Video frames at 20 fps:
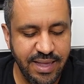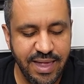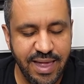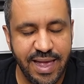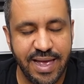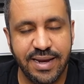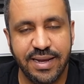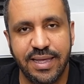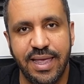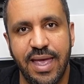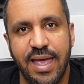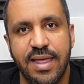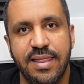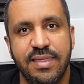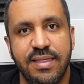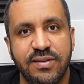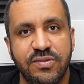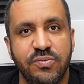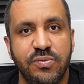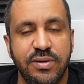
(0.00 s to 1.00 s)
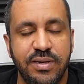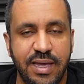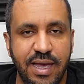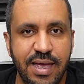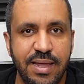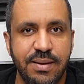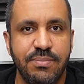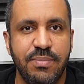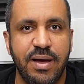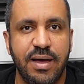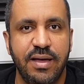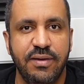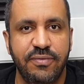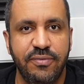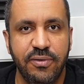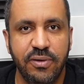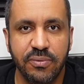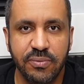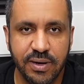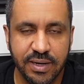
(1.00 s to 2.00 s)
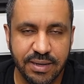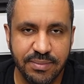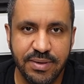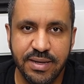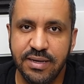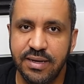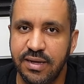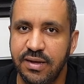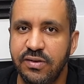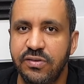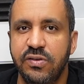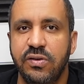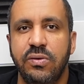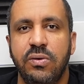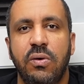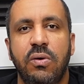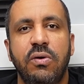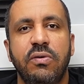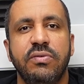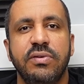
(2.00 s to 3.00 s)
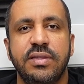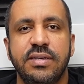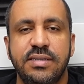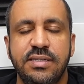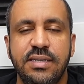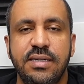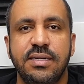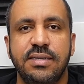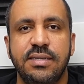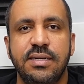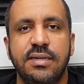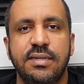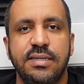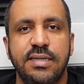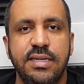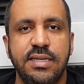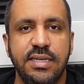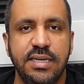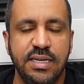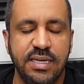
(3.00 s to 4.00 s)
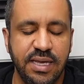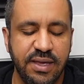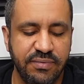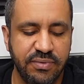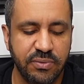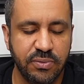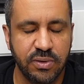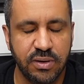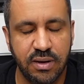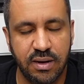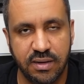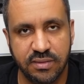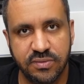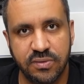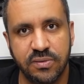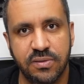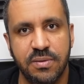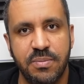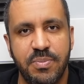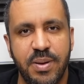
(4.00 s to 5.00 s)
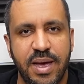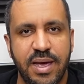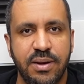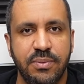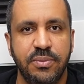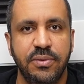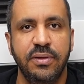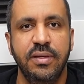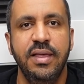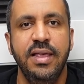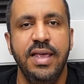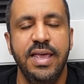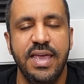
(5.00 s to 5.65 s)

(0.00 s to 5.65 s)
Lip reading: And again, this would get my full recommendation over the CSL-DD if it were console compatible.